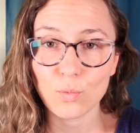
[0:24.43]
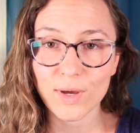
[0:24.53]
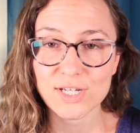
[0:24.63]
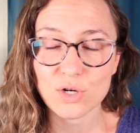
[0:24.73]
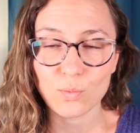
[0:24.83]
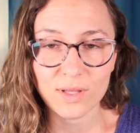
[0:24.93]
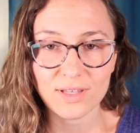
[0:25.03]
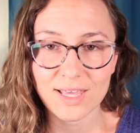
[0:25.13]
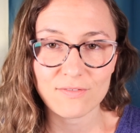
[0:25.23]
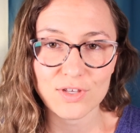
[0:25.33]
which will
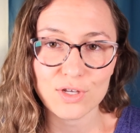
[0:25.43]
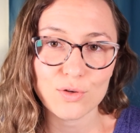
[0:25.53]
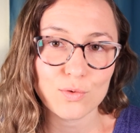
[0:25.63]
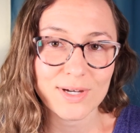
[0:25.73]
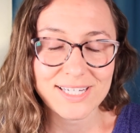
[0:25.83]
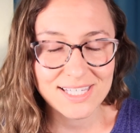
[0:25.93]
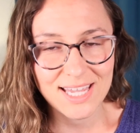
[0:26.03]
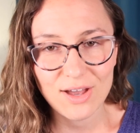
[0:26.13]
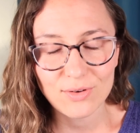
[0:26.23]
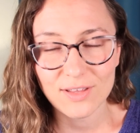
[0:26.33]
give you a
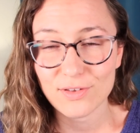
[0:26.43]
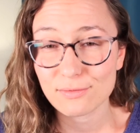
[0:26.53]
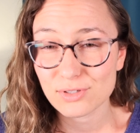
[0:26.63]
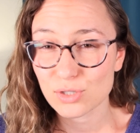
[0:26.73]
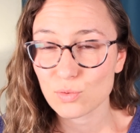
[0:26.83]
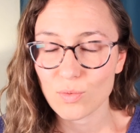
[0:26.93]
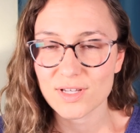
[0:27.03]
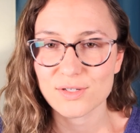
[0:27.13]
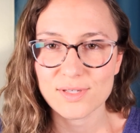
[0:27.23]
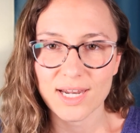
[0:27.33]
discount if you do
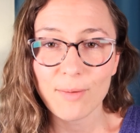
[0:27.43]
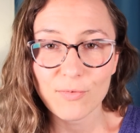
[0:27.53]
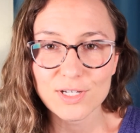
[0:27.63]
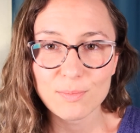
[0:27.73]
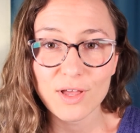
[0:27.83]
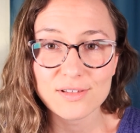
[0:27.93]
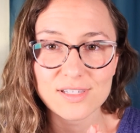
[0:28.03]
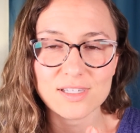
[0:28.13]
want to sign up for Smalls.